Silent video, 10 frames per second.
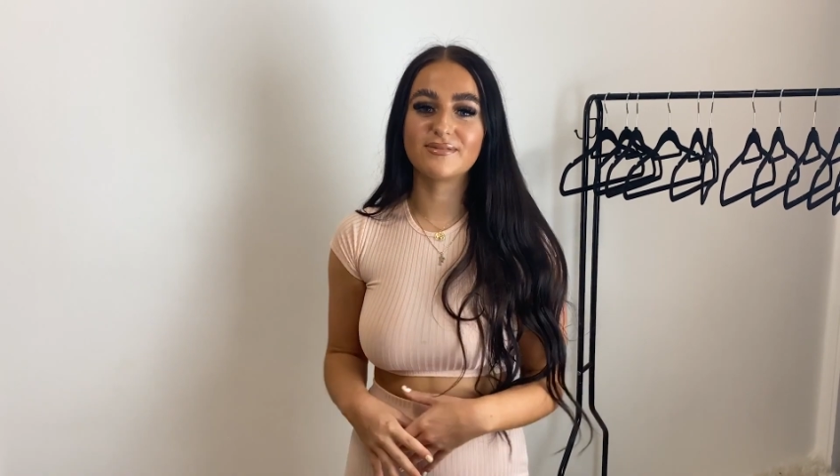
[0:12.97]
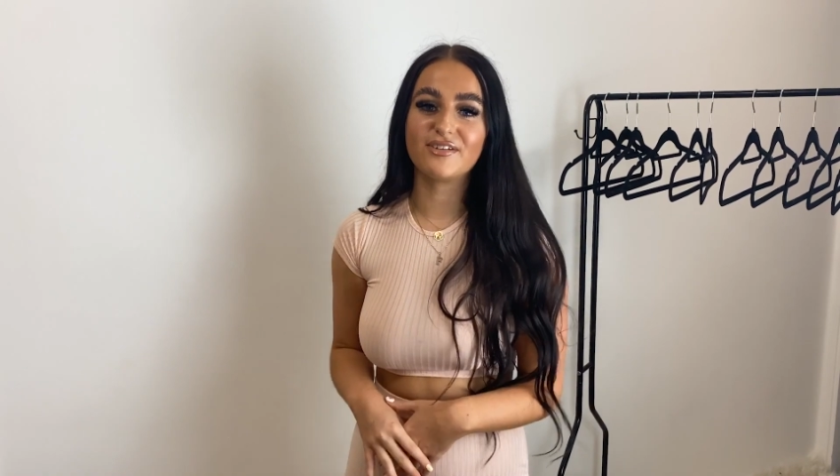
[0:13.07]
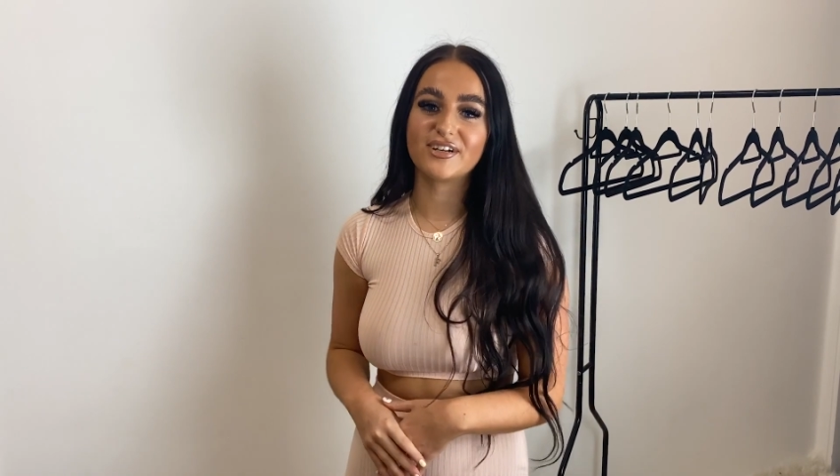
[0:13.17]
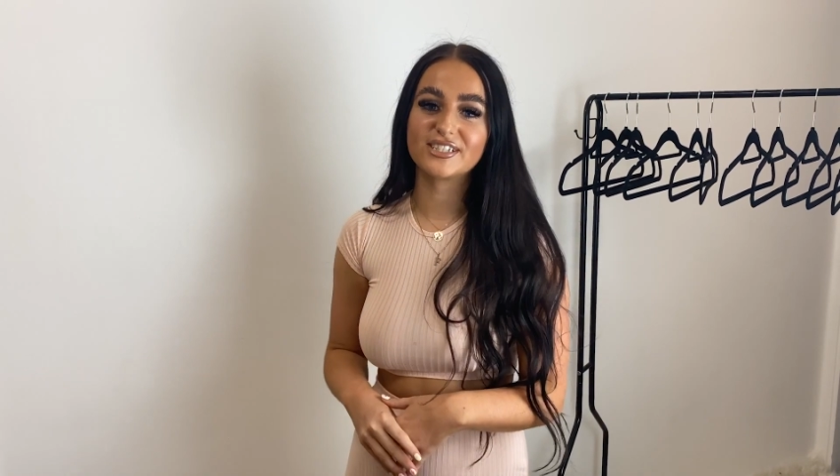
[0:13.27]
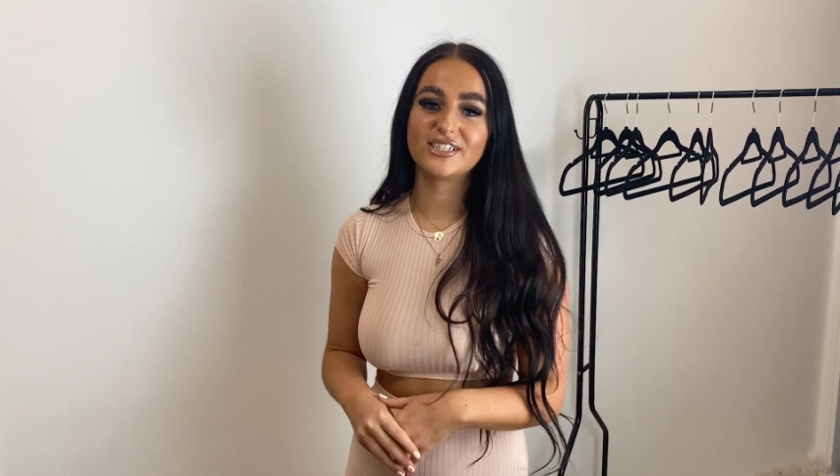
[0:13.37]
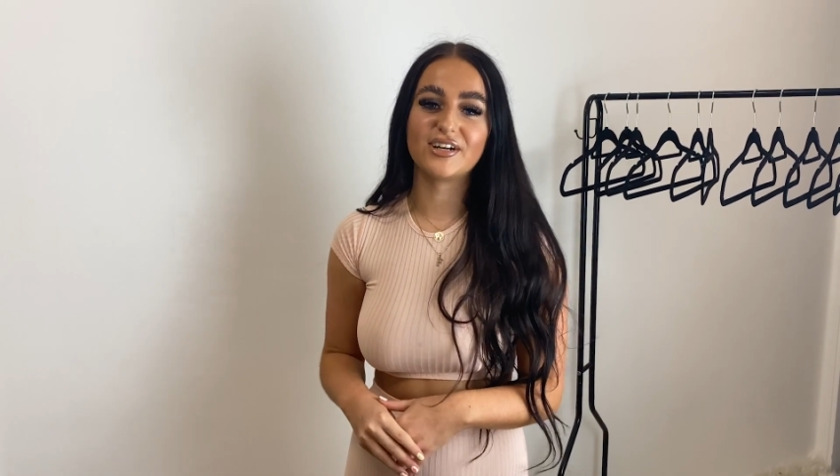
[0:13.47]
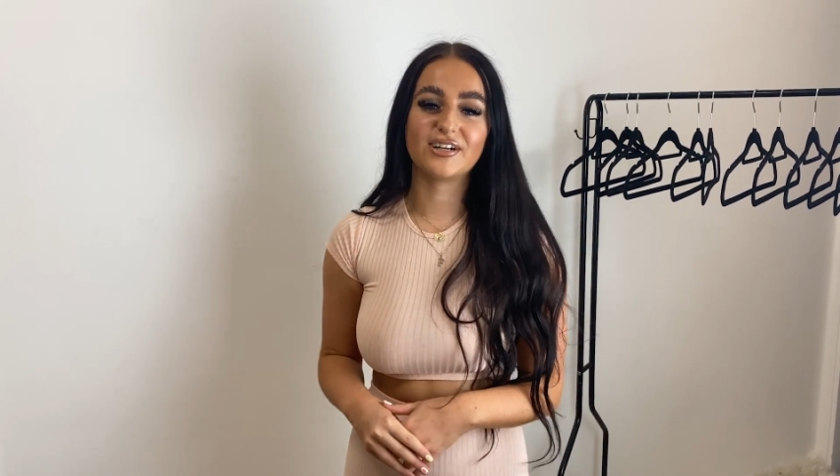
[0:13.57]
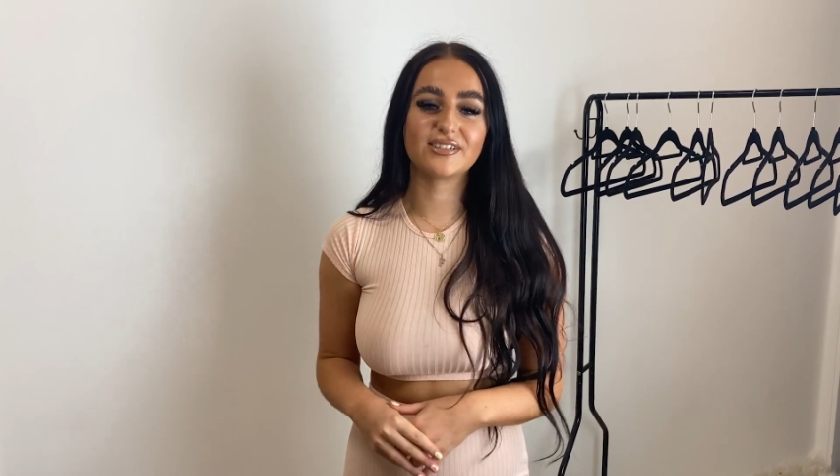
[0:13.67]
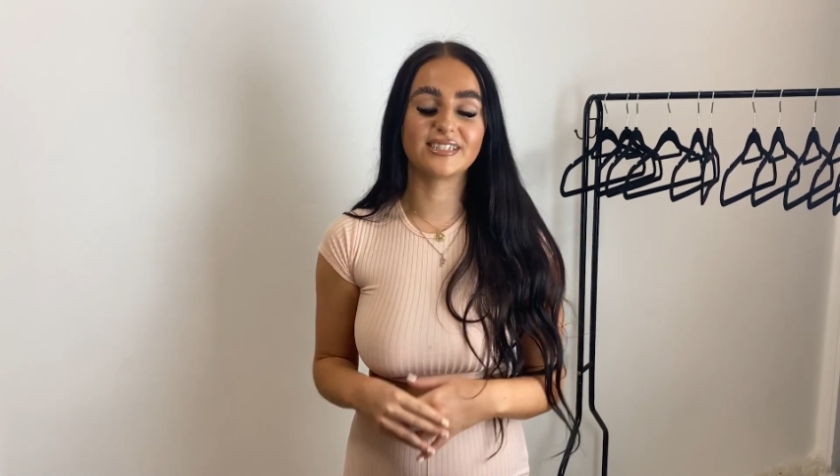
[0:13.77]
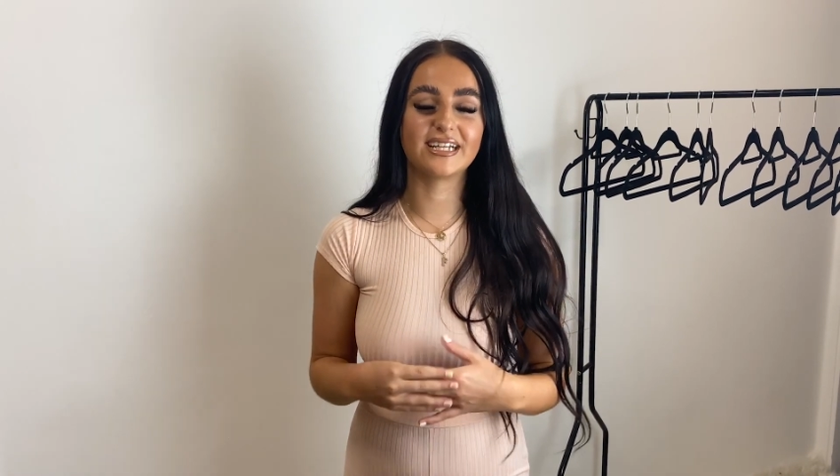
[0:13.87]
to my fashion
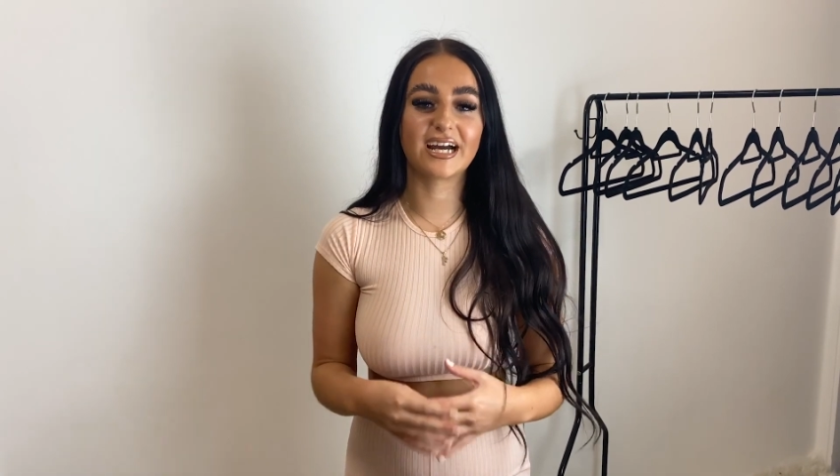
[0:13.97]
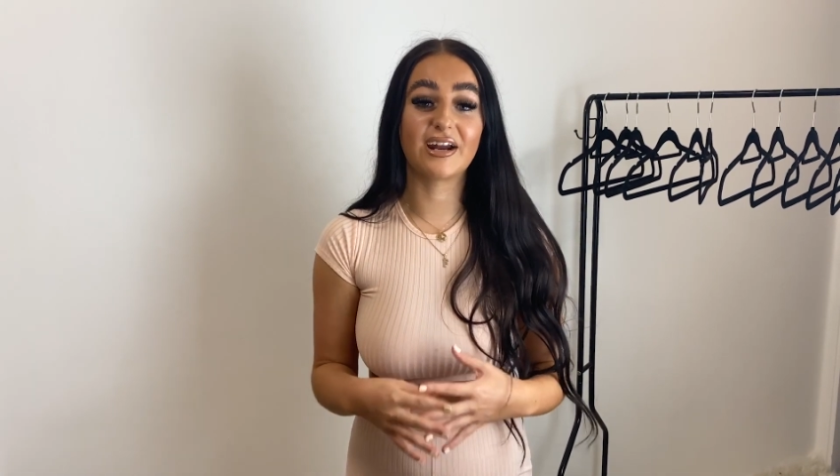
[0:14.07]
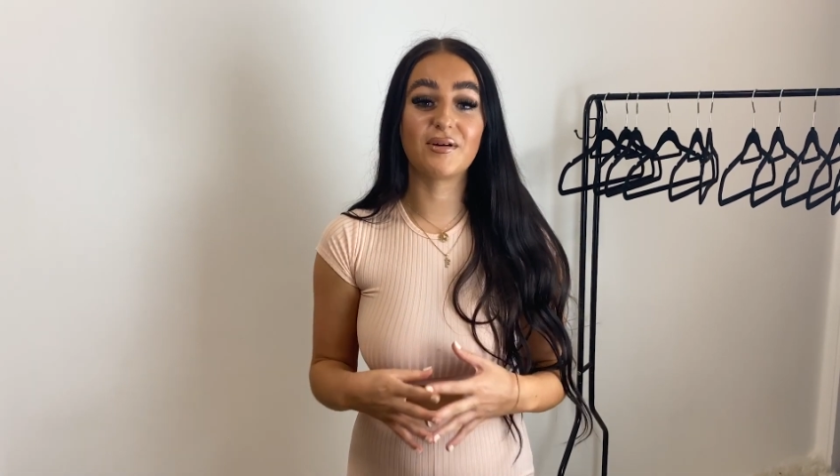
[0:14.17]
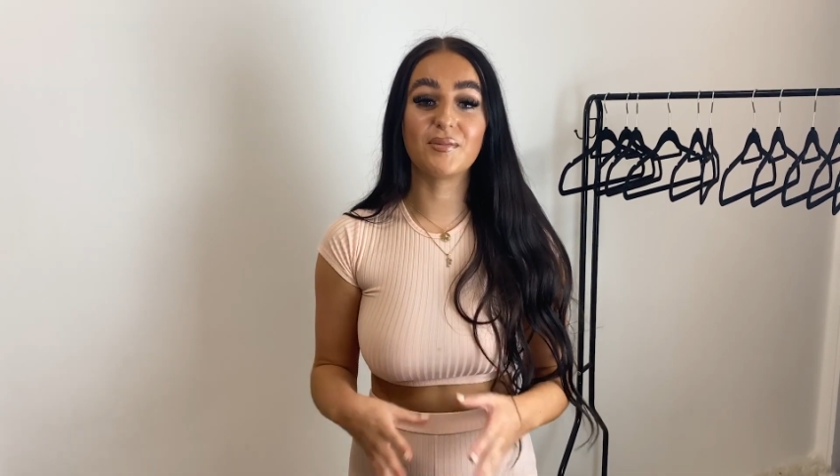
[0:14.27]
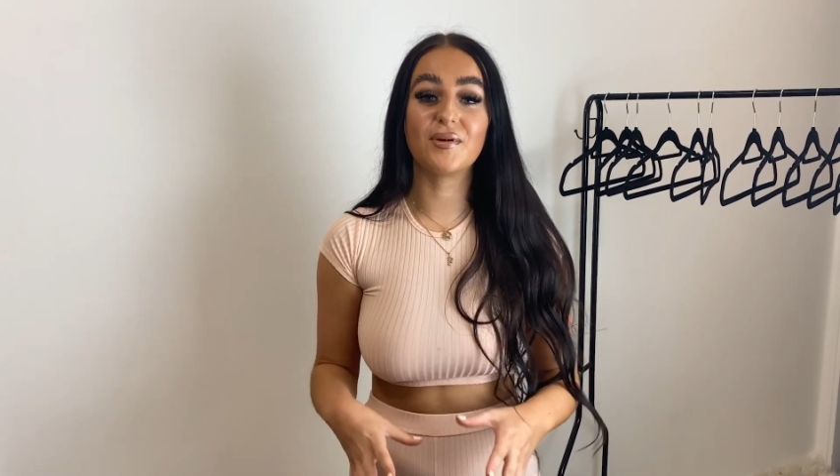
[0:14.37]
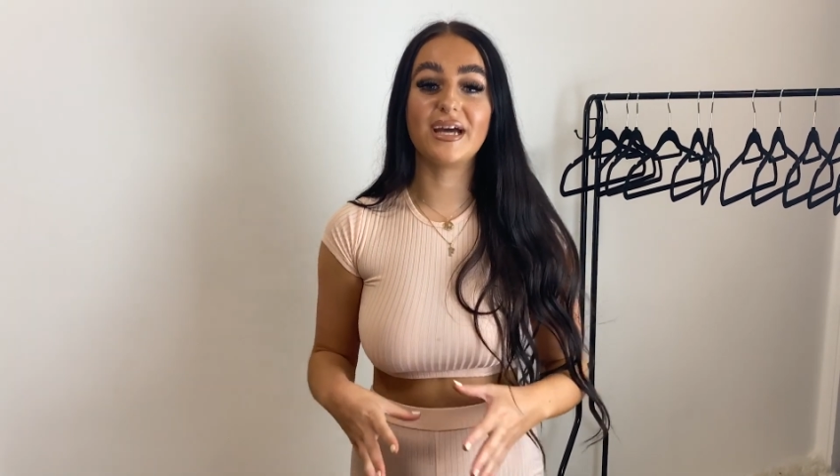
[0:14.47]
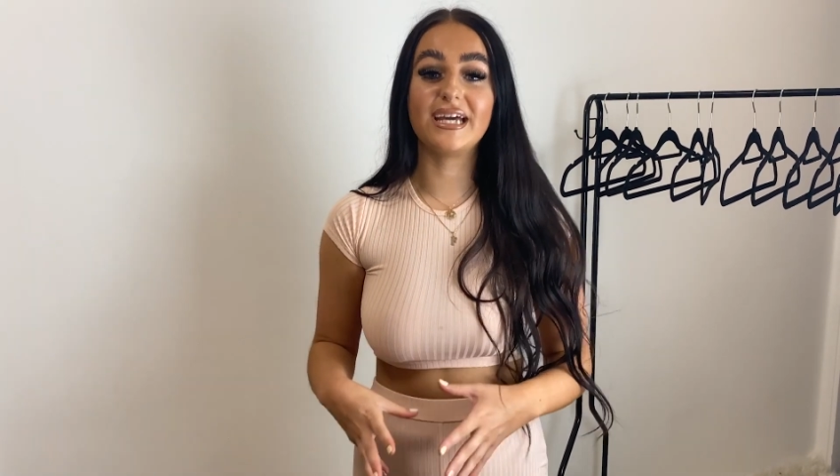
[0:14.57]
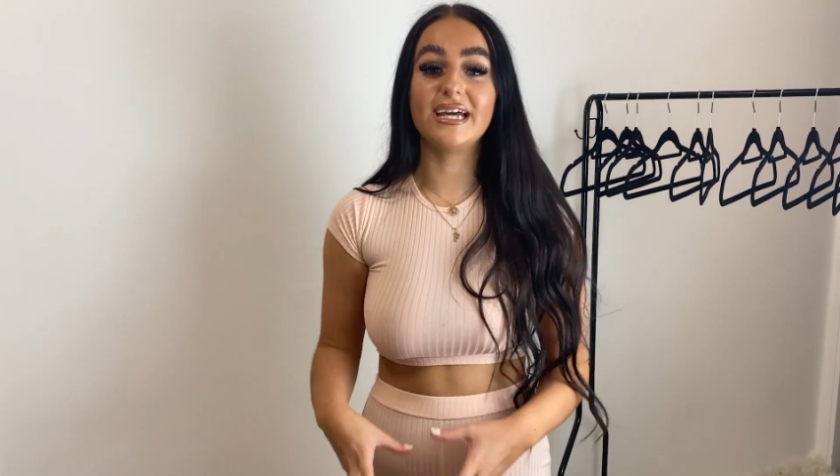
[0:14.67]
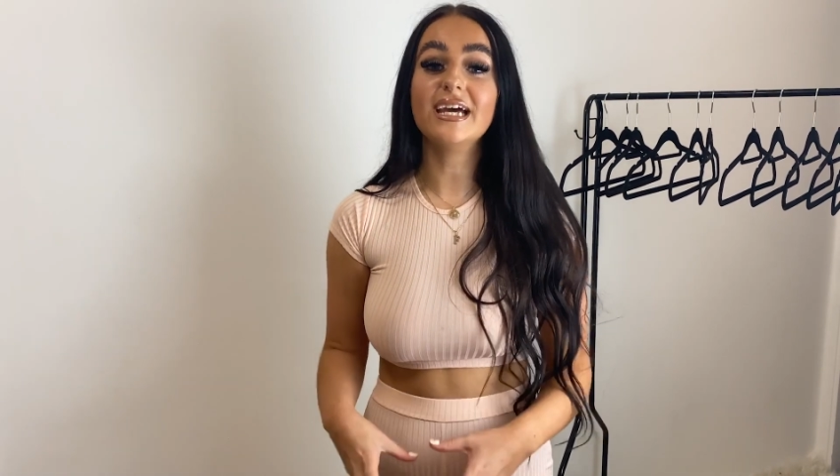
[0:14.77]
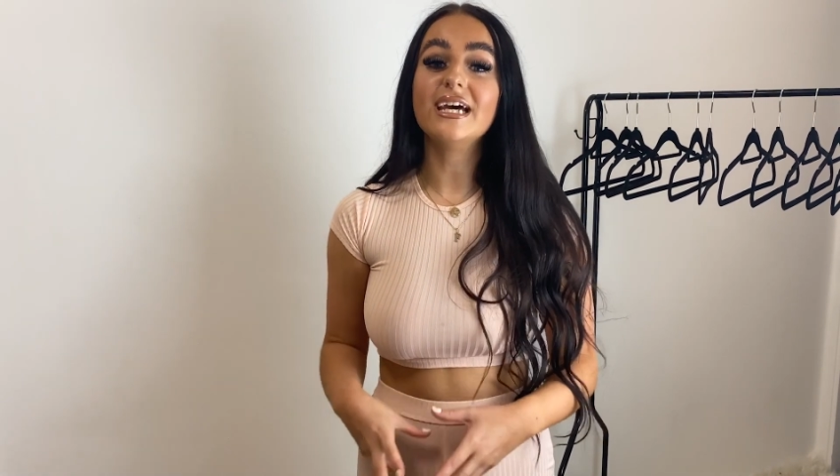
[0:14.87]
hauls and I cannot
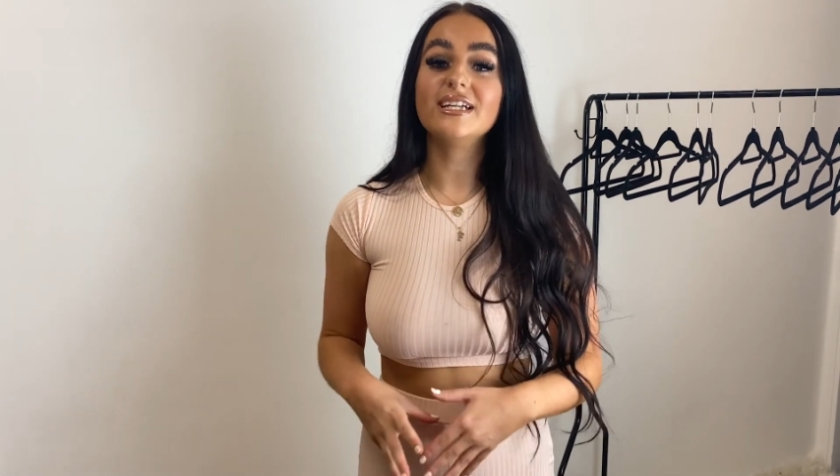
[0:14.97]
wait